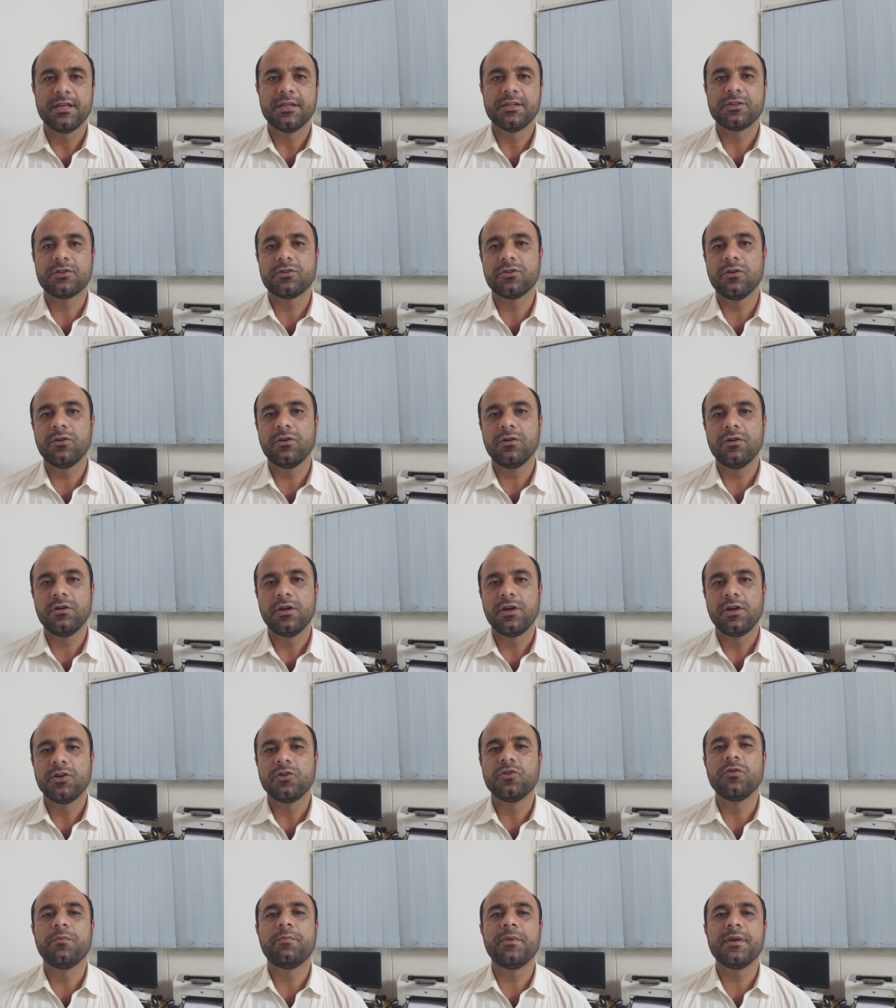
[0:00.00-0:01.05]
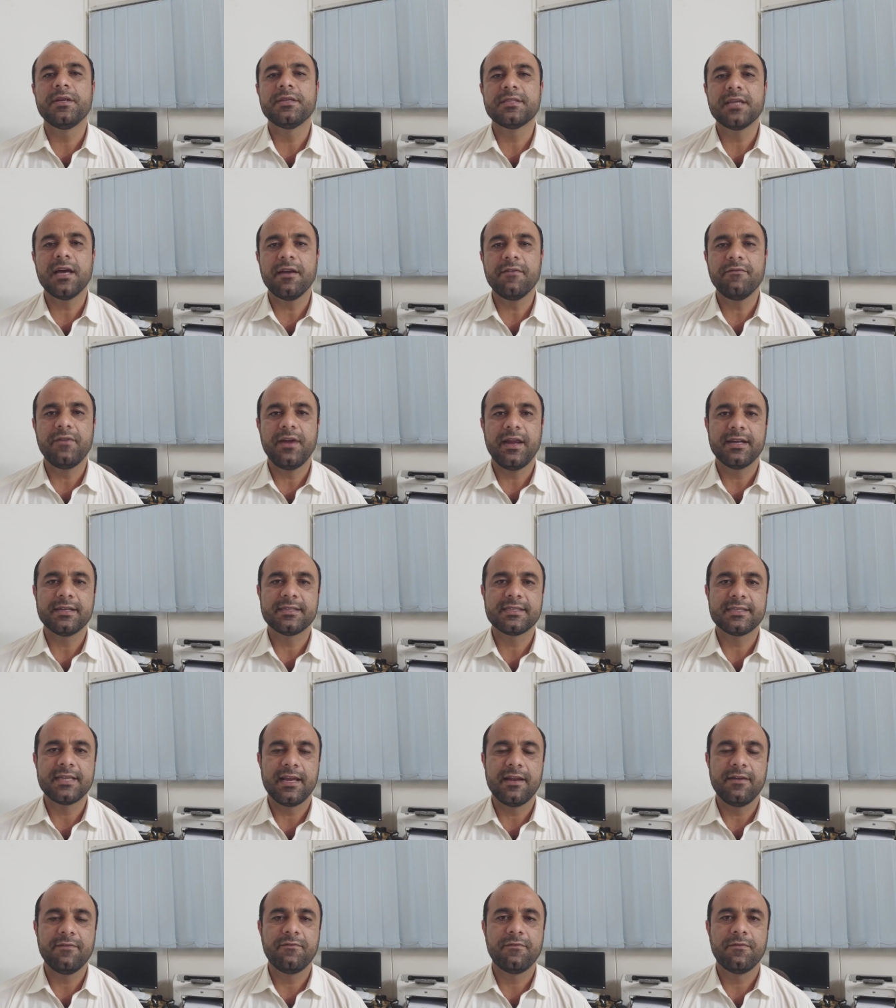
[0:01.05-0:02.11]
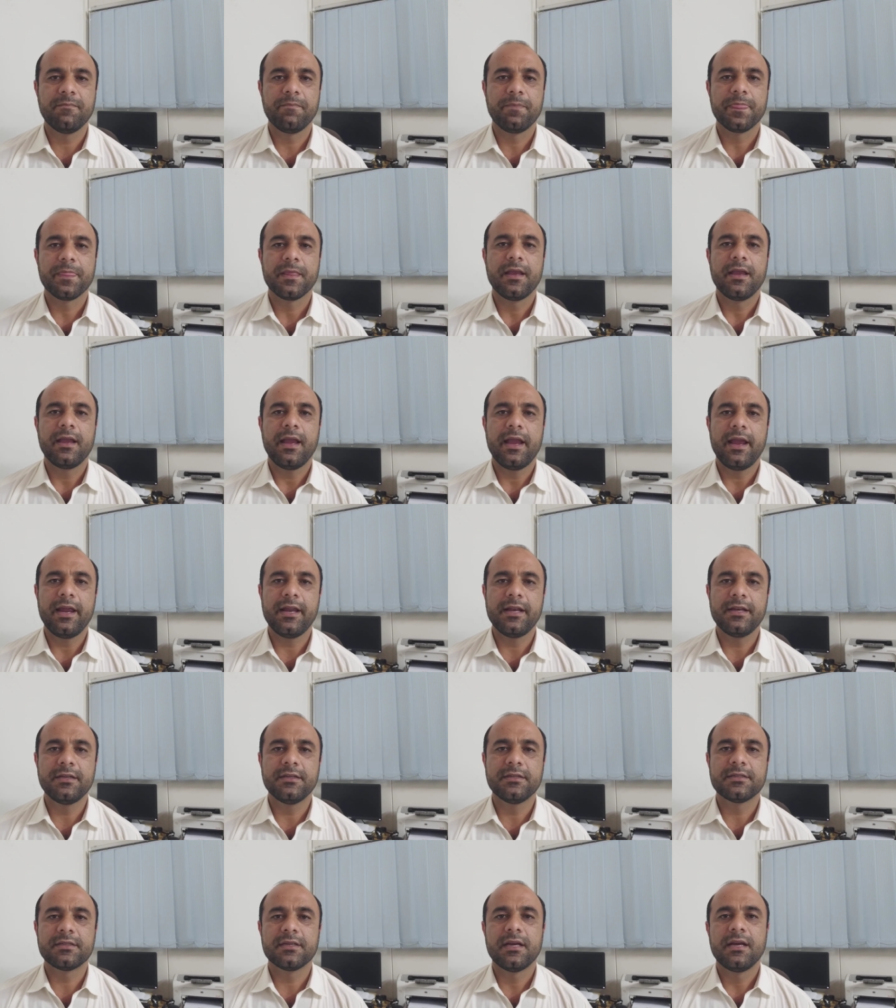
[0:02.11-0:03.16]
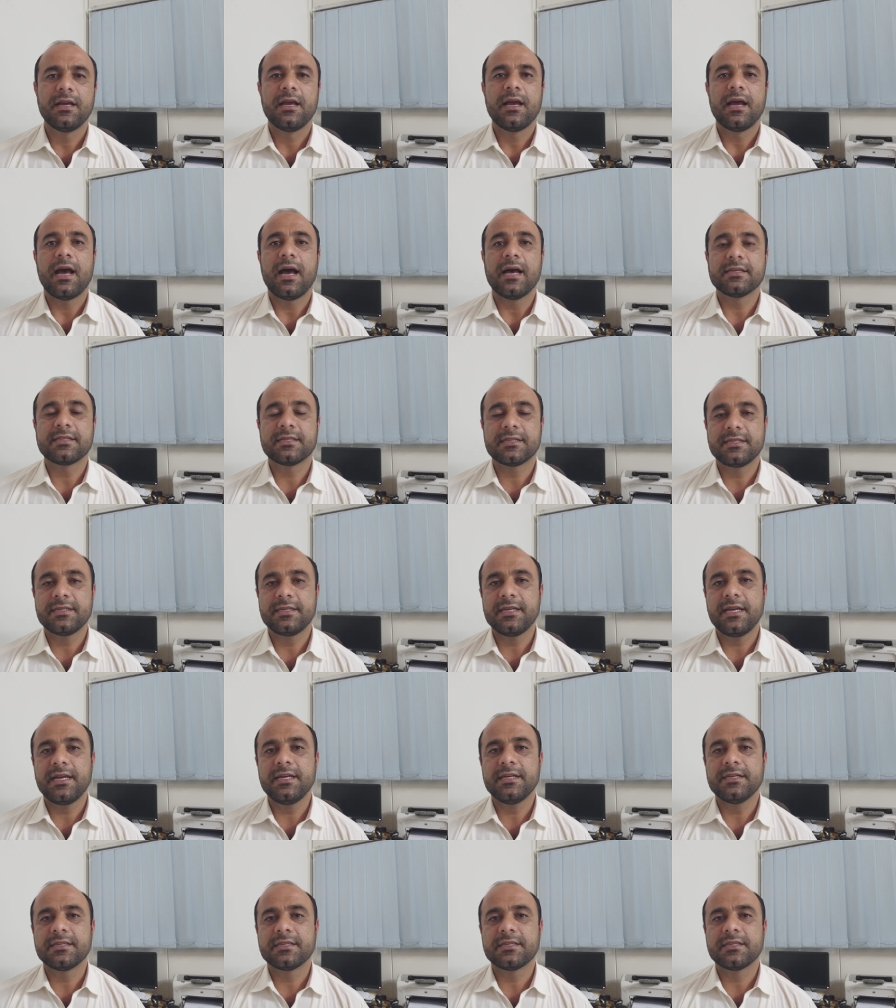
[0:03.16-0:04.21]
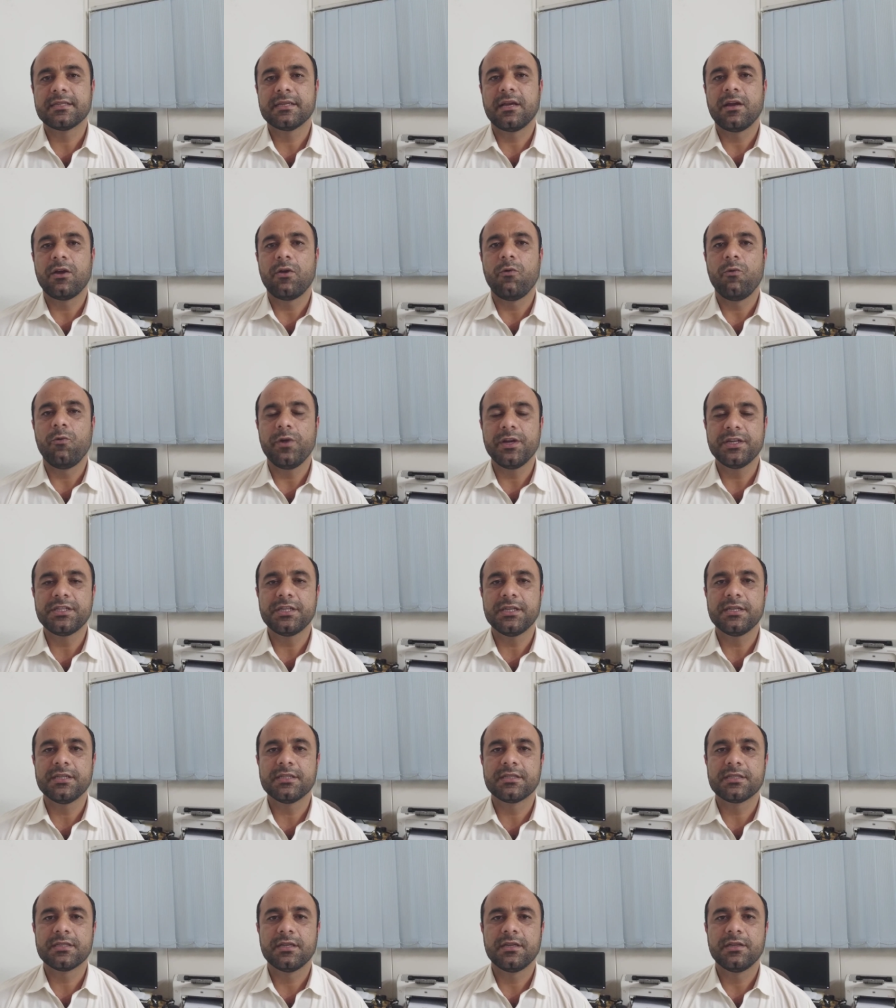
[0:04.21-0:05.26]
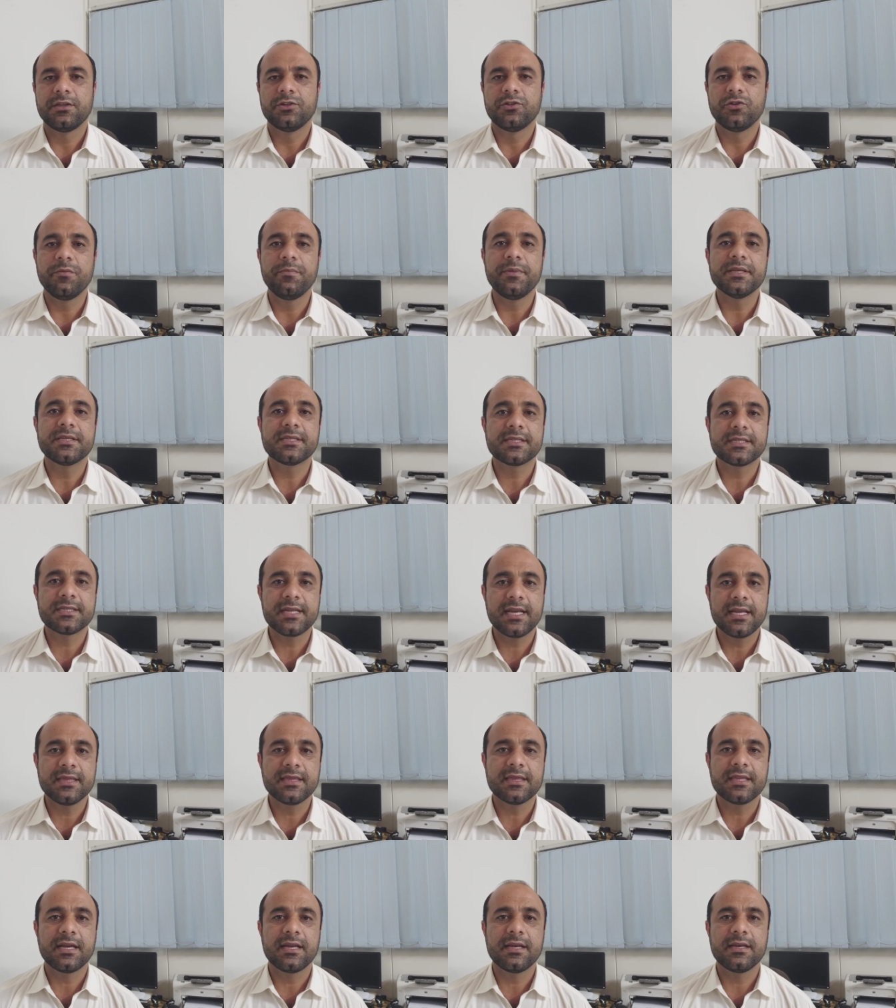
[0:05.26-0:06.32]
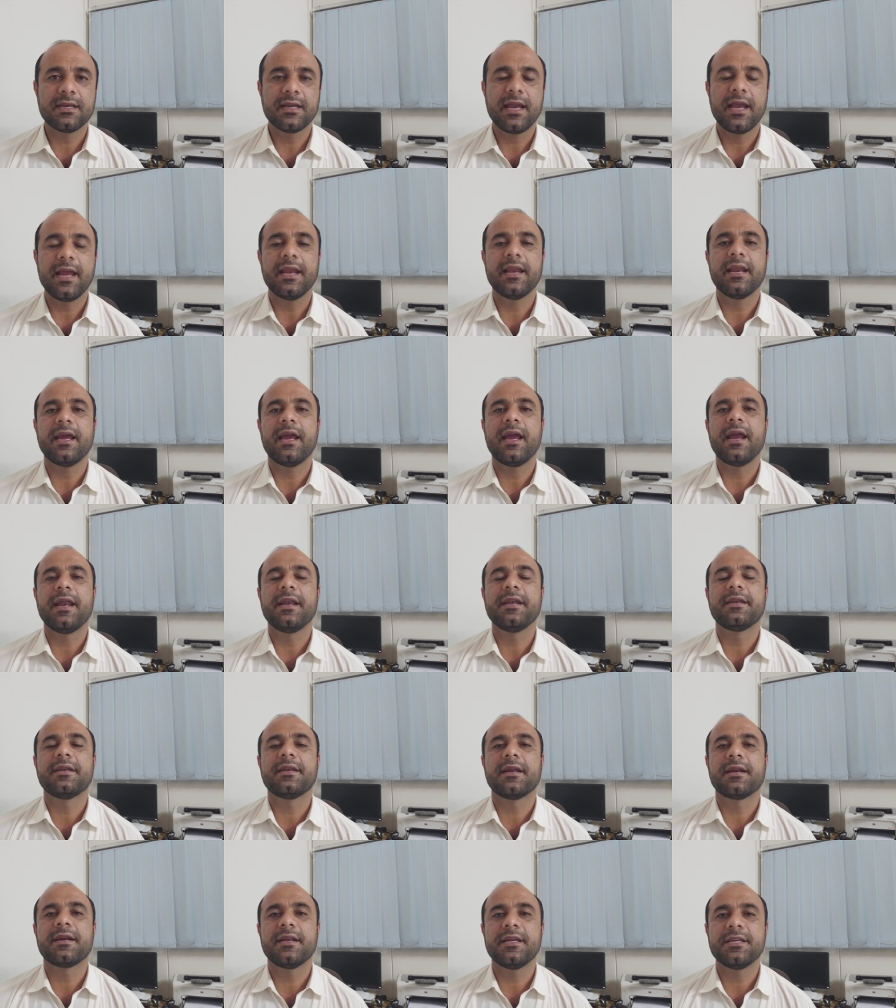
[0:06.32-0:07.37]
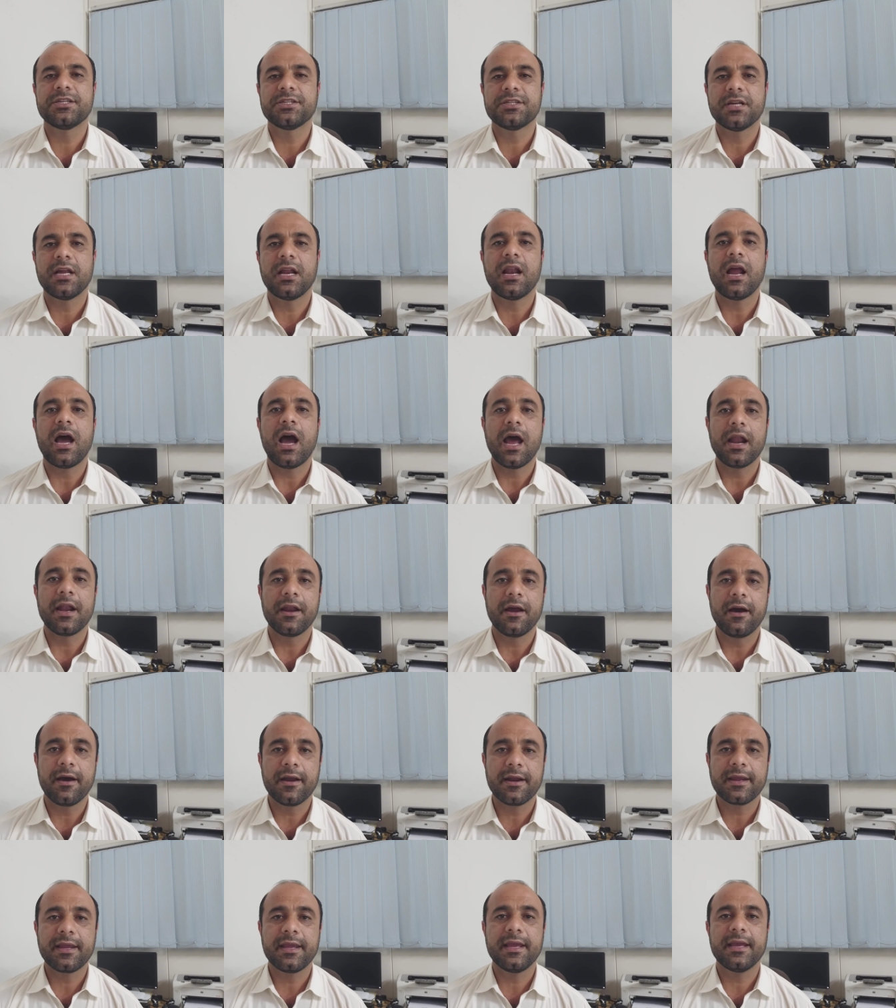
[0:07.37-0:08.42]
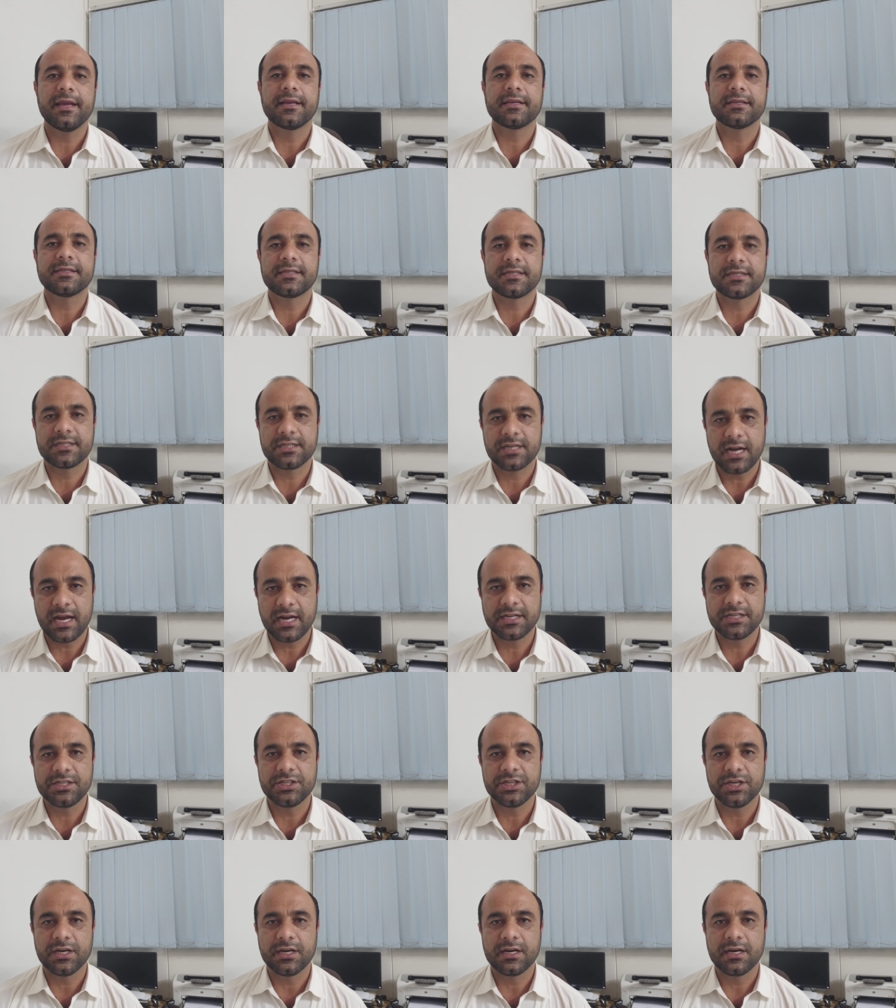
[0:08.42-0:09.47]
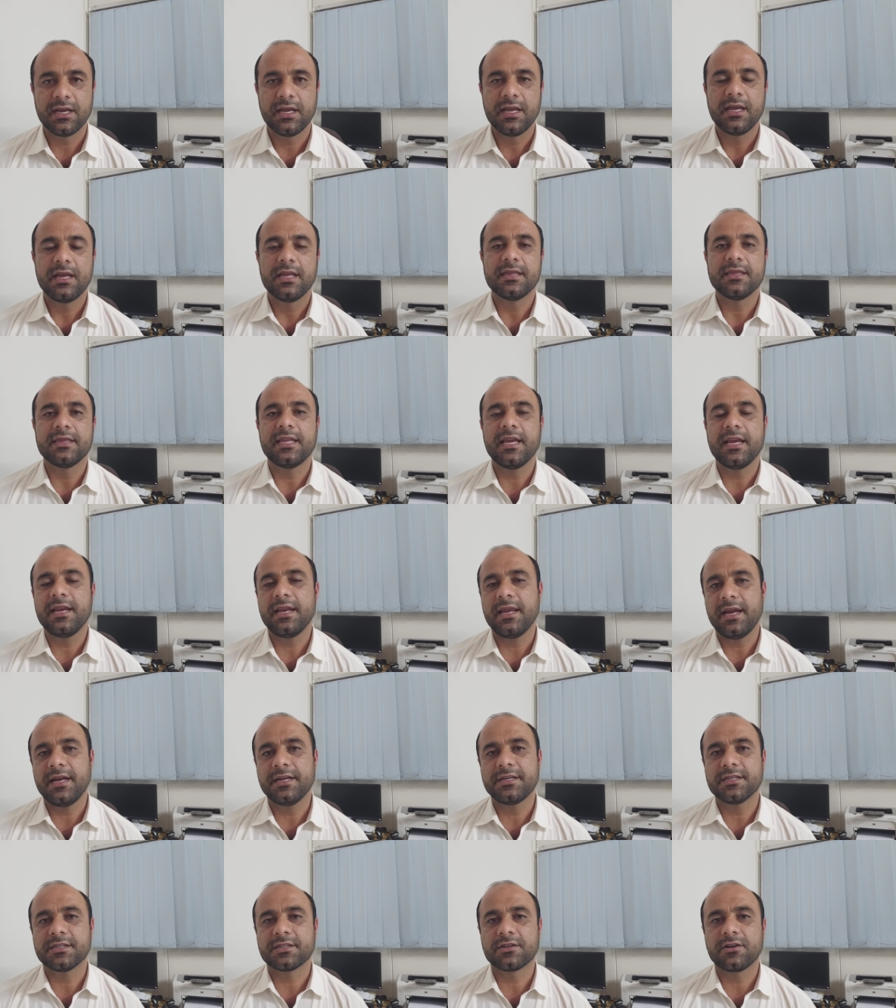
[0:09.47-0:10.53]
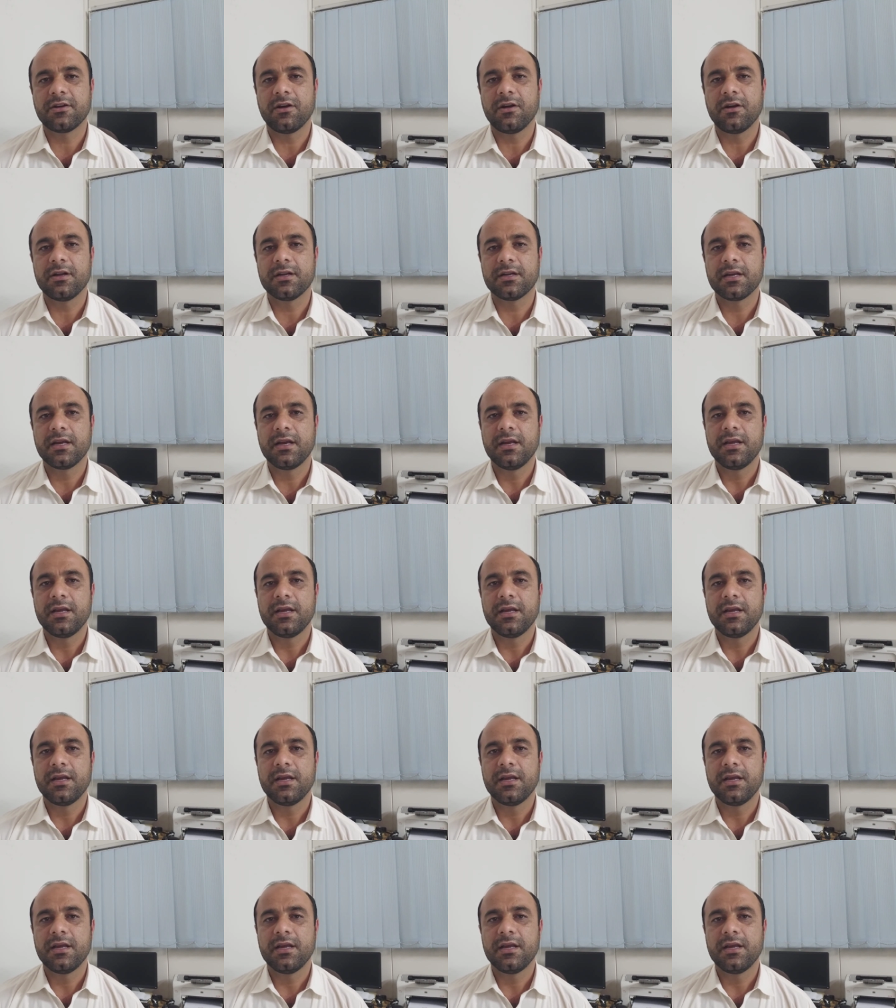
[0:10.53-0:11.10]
So to preserve itself and a state's wishes to be strengthened in international anarchic structure then it is called